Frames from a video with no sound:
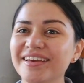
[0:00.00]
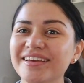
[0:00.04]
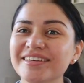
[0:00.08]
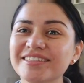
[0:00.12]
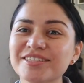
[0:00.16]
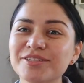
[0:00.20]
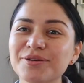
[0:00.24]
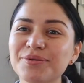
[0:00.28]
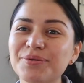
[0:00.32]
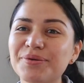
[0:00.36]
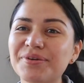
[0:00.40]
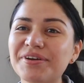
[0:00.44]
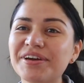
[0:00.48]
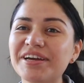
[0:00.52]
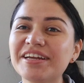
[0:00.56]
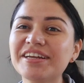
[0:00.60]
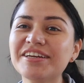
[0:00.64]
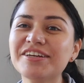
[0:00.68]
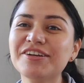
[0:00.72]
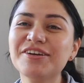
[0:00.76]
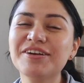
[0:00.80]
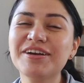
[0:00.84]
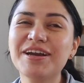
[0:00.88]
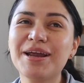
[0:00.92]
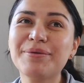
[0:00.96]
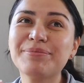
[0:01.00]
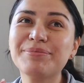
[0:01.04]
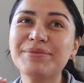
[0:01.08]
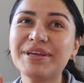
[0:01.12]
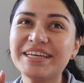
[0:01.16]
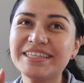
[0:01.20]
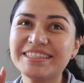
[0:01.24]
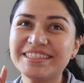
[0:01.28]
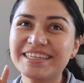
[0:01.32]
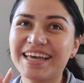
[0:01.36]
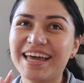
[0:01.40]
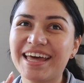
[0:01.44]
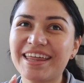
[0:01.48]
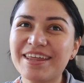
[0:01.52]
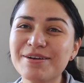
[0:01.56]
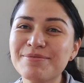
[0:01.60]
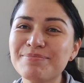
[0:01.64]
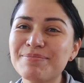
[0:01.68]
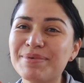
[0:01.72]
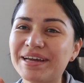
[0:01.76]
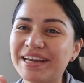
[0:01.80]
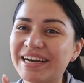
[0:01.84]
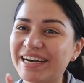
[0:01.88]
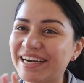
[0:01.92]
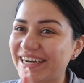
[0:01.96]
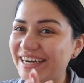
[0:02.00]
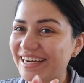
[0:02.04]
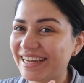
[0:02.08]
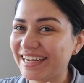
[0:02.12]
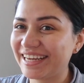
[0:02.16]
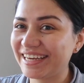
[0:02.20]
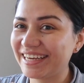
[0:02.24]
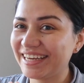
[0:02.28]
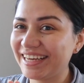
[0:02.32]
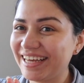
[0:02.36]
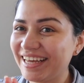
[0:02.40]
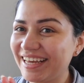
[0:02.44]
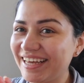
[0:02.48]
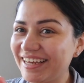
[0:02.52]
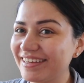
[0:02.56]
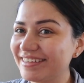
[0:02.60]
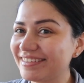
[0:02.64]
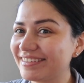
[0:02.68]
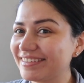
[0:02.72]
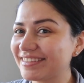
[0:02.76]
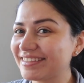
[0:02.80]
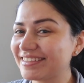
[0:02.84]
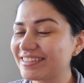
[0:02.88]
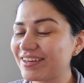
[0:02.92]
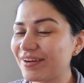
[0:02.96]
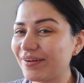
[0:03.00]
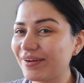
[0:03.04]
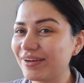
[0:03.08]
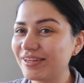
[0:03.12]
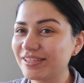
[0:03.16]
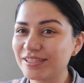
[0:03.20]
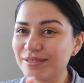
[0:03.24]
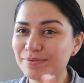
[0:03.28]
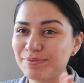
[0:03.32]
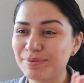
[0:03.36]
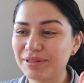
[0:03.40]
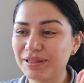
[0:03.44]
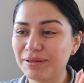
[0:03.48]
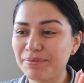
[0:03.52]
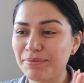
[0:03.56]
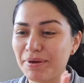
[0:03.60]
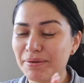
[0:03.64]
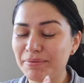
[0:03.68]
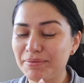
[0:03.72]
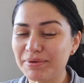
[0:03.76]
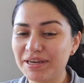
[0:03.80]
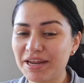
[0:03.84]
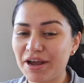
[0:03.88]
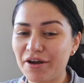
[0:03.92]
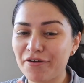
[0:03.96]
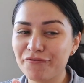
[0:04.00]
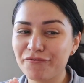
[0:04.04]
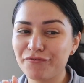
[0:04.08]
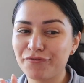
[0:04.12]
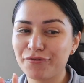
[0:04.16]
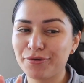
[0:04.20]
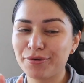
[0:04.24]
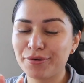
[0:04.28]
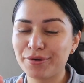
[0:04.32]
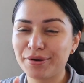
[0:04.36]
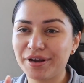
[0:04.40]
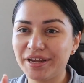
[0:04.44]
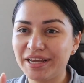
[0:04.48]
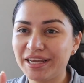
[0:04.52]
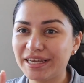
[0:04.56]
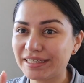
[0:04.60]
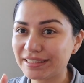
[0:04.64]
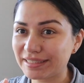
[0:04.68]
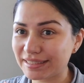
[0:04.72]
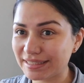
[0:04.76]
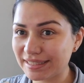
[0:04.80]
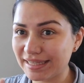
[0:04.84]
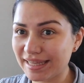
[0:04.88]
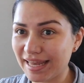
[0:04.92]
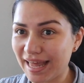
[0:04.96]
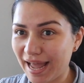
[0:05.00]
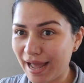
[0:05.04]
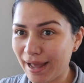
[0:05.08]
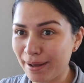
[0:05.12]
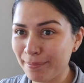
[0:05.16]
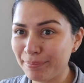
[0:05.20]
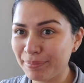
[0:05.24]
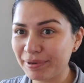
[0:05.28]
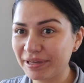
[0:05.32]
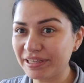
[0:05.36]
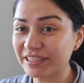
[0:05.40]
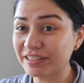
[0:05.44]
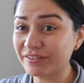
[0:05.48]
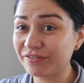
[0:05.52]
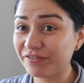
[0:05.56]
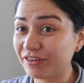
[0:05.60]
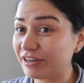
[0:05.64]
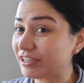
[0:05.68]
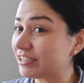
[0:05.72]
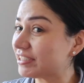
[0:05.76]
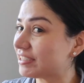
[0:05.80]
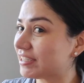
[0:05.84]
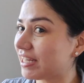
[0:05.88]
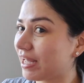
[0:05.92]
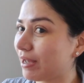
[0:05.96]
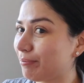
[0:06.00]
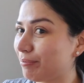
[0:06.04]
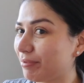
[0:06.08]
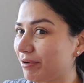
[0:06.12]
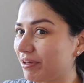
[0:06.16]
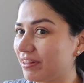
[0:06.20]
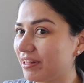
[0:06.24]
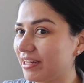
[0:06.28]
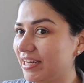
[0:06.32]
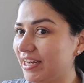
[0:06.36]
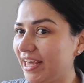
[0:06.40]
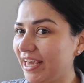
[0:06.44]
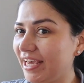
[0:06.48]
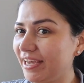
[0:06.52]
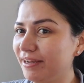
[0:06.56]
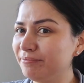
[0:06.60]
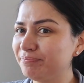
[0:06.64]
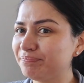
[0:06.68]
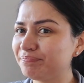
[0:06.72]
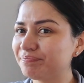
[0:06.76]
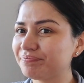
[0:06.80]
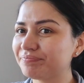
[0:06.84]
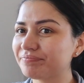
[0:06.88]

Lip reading: So we were gonna do an update together, but Enrique is going to put the baby down for his nap, his first nap of the day.